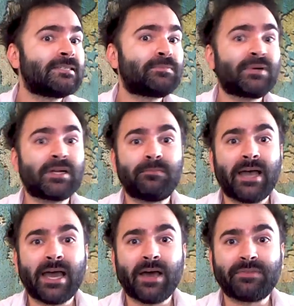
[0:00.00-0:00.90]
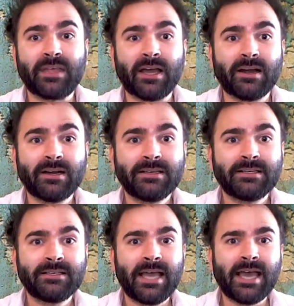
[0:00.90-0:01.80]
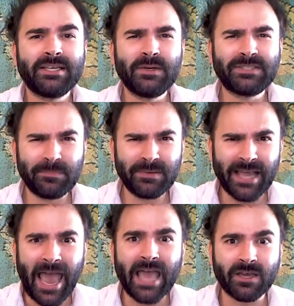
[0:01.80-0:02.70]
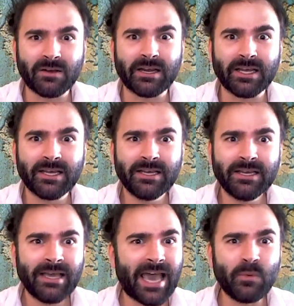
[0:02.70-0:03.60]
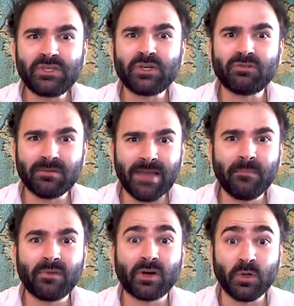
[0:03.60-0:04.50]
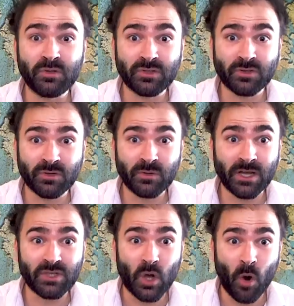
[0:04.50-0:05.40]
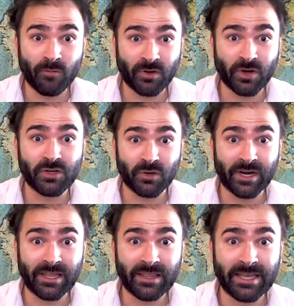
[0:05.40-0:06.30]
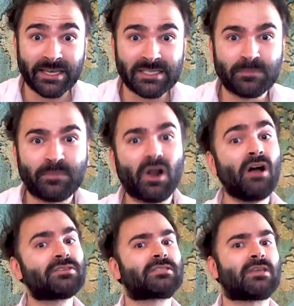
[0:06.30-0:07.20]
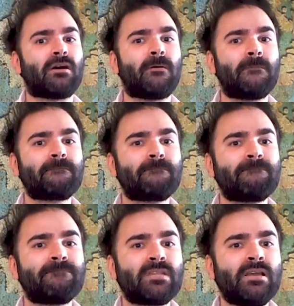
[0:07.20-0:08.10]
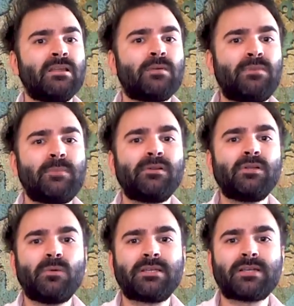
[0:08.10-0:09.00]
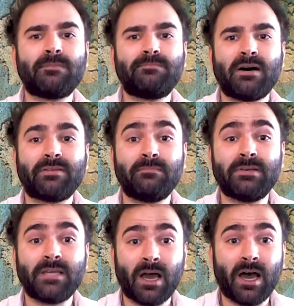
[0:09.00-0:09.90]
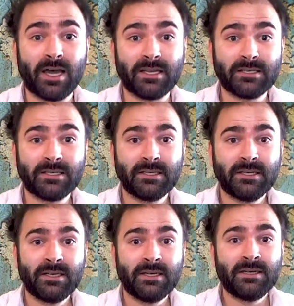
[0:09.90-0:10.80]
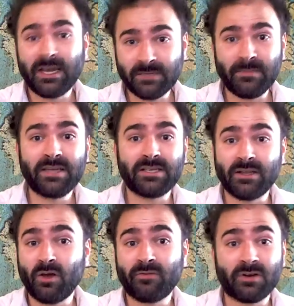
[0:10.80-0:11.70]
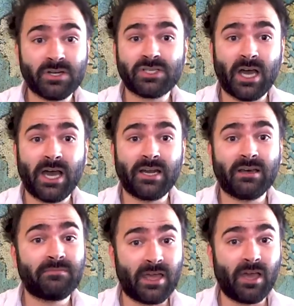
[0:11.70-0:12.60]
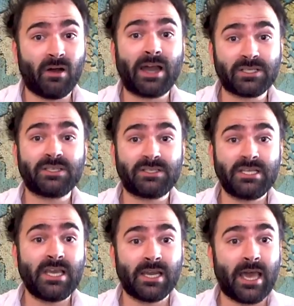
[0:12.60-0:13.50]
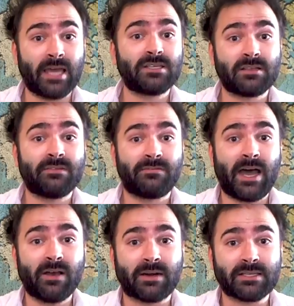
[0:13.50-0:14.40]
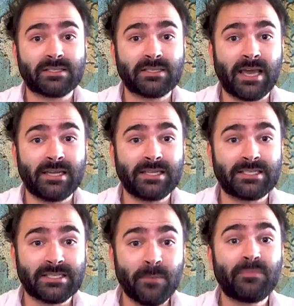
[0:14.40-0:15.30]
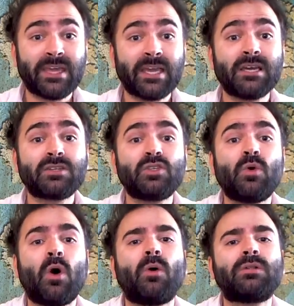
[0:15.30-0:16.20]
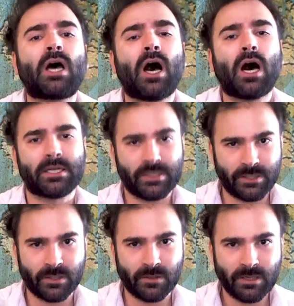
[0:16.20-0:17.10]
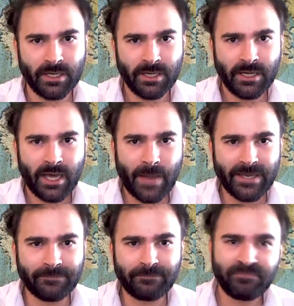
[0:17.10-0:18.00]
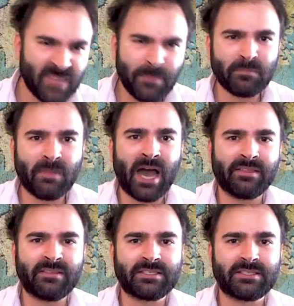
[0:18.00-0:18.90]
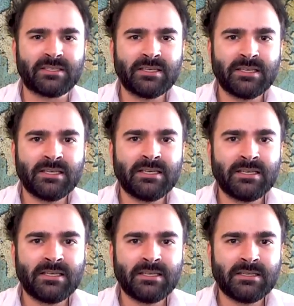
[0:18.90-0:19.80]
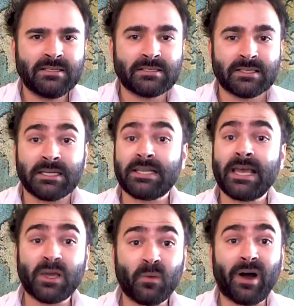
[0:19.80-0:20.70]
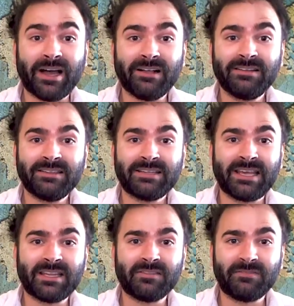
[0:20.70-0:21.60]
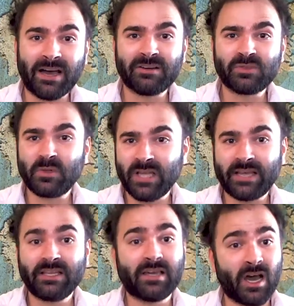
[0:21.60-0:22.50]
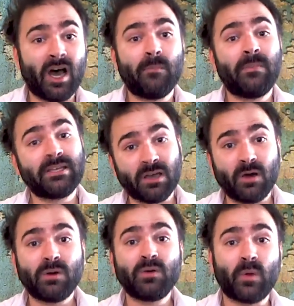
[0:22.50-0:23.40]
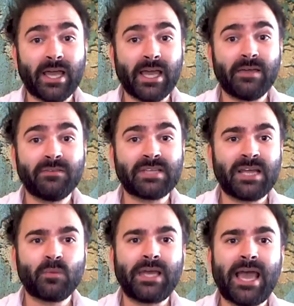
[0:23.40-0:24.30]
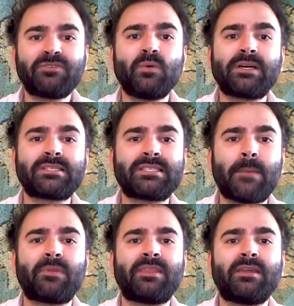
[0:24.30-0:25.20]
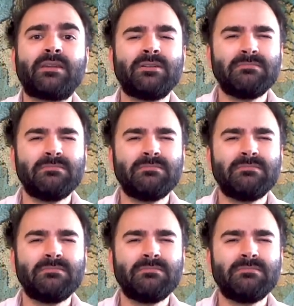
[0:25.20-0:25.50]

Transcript: pretty bad out there. And you should be angry. And we should remember who screwed us over during this. But also, the people who went above and beyond. Not to mention that over in China, they are actually seeing an end to the virus. And it's something to hold on to. I mean, keep in mind that this is it's going to take a while, and the virus will likely come and go in waves, and we have to accept that